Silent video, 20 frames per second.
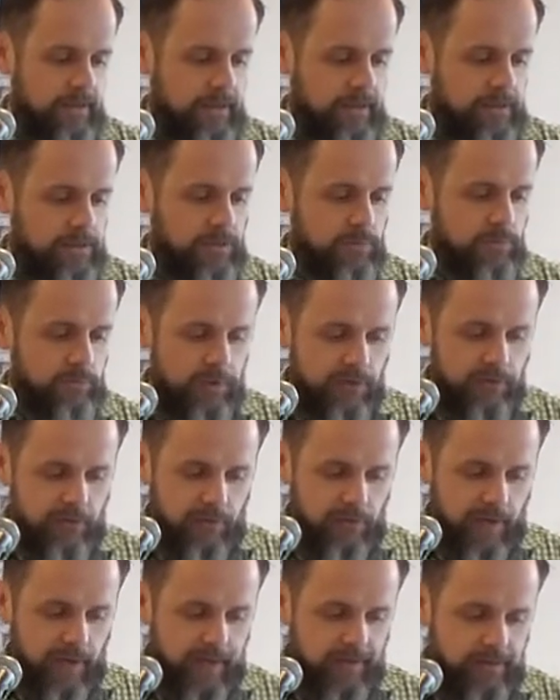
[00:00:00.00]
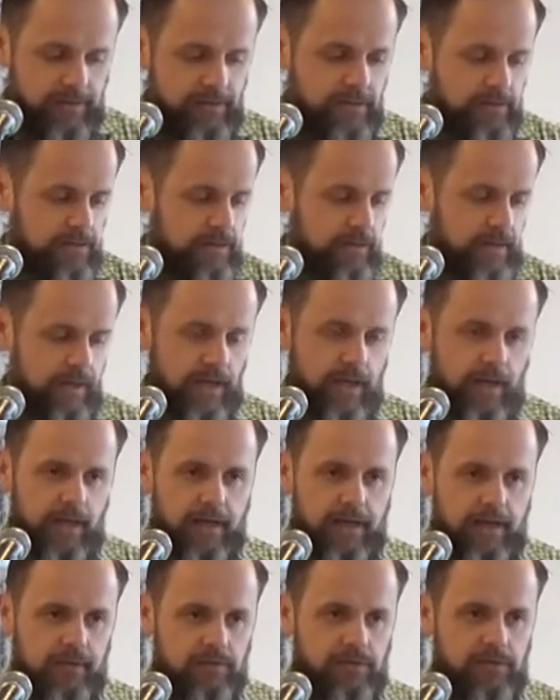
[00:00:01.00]
So read through that,
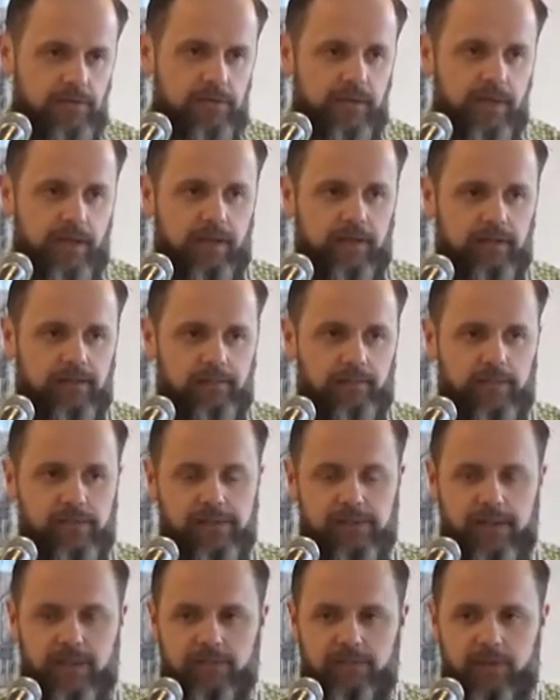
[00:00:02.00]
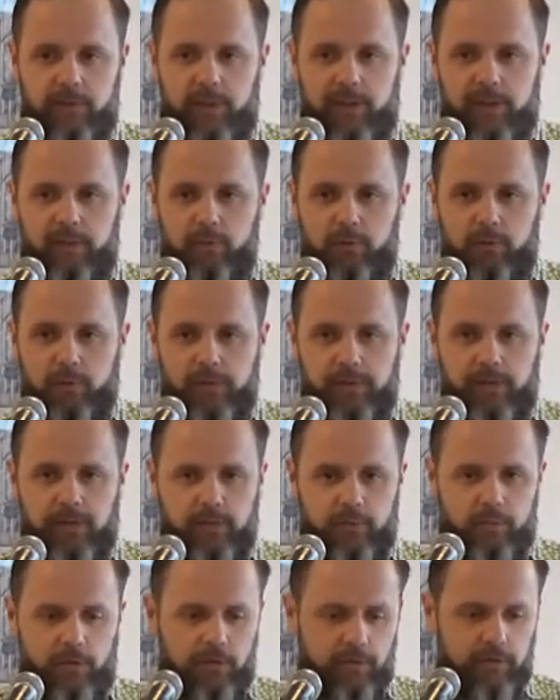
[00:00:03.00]
and you can basically have the Bible open there.
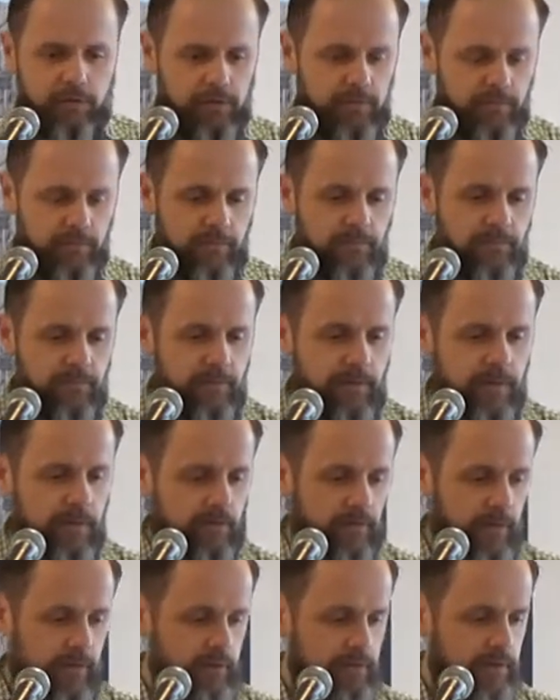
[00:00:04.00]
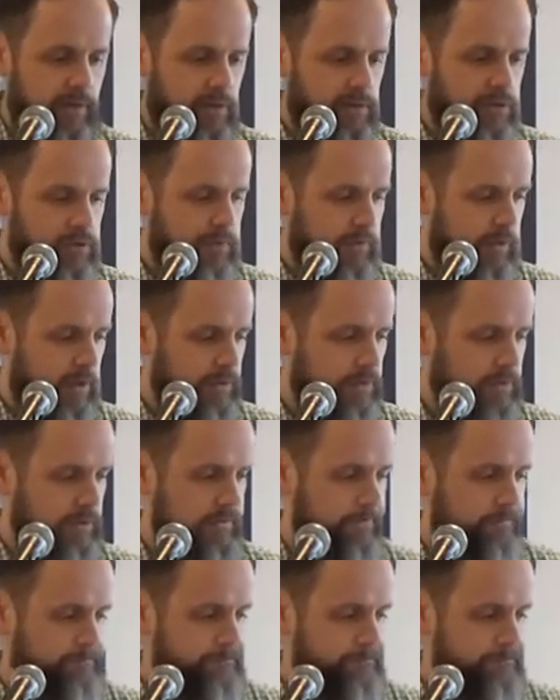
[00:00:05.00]
We're not going to flick around kind of too much.